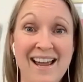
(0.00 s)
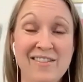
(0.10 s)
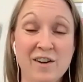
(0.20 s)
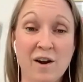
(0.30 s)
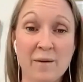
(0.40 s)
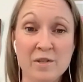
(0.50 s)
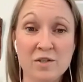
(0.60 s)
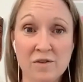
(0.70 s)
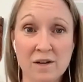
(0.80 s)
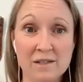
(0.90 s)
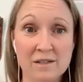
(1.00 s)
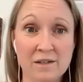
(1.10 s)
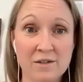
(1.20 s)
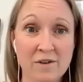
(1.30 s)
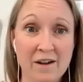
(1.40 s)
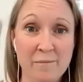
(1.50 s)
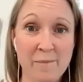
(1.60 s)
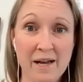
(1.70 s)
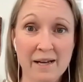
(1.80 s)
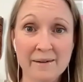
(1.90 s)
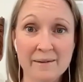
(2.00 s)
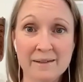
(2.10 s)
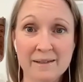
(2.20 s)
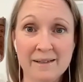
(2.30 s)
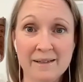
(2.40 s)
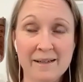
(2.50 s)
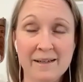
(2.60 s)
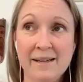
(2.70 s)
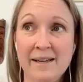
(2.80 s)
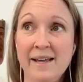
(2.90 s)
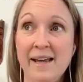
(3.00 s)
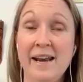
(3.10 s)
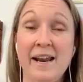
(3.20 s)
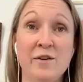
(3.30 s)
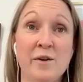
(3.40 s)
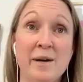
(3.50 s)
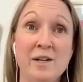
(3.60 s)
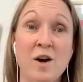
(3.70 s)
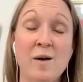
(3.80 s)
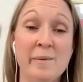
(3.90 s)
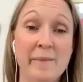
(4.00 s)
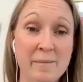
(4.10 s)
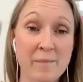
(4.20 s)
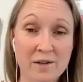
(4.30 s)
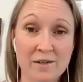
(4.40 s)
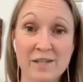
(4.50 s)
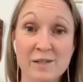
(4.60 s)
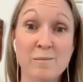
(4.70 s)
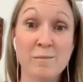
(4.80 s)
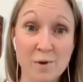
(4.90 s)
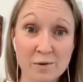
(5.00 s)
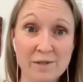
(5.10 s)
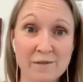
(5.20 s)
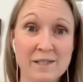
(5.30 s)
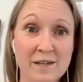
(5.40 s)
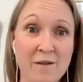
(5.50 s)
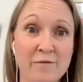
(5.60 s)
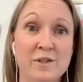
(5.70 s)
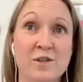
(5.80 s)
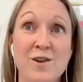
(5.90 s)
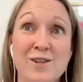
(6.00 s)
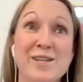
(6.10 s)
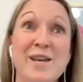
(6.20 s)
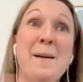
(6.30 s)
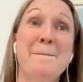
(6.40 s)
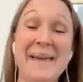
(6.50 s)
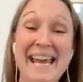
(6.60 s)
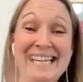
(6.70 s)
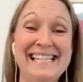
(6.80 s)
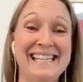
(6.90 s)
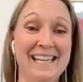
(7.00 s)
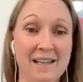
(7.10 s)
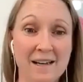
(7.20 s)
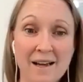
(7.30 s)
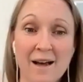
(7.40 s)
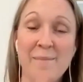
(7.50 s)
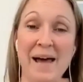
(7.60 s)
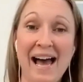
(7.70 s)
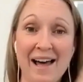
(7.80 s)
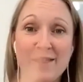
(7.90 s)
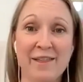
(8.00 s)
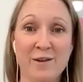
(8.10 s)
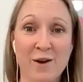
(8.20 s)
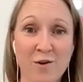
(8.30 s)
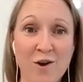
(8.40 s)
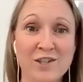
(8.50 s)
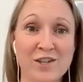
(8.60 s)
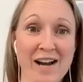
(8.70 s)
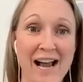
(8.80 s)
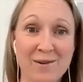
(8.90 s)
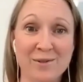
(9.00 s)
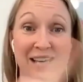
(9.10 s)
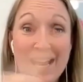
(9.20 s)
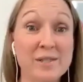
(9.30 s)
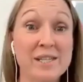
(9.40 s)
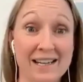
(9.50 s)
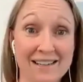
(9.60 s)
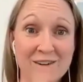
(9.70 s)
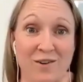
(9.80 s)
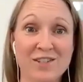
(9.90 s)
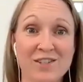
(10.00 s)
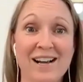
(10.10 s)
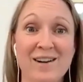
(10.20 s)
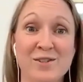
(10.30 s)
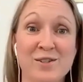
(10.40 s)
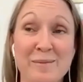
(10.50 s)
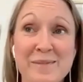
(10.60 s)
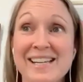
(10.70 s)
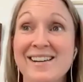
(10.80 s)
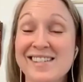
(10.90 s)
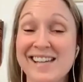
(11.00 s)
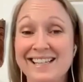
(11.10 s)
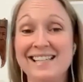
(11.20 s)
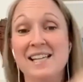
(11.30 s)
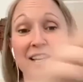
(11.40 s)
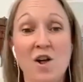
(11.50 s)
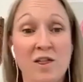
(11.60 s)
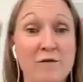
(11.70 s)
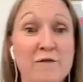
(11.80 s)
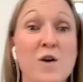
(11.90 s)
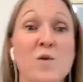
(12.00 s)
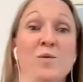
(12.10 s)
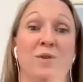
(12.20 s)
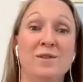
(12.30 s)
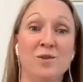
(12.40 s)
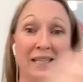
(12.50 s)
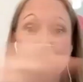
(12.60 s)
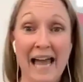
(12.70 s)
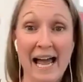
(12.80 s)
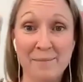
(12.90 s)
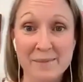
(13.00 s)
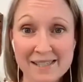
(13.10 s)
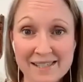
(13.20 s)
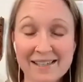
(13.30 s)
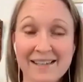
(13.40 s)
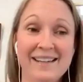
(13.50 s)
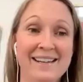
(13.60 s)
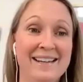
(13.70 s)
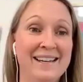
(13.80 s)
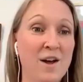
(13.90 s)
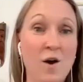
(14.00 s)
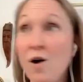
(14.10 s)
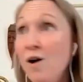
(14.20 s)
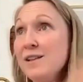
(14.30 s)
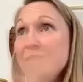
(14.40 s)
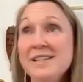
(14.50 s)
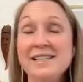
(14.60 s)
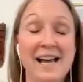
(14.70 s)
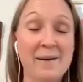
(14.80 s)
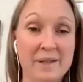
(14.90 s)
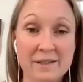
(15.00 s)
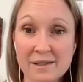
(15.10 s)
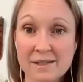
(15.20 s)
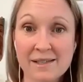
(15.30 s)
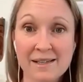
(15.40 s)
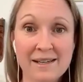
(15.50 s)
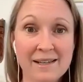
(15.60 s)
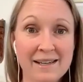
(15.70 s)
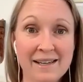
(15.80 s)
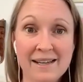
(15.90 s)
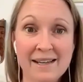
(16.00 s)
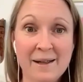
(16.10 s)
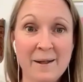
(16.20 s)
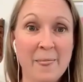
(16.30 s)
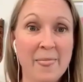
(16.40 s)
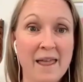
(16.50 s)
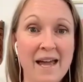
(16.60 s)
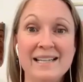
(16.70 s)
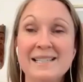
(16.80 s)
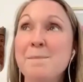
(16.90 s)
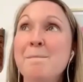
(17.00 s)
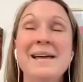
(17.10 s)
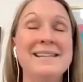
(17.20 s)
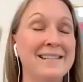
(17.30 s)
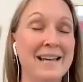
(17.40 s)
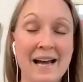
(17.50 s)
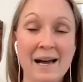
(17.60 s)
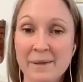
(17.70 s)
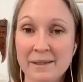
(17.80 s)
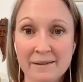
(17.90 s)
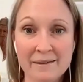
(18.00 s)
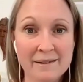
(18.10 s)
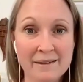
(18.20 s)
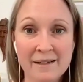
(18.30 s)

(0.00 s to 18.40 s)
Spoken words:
And the garbage truck is going to drive by. And I don't know about y'all, but my partner does most of his conference calls pacing a path across our house, outside across our house. So I'm sitting outside and he's like on the phone doing laps. All of this happens. And it's meant to happen.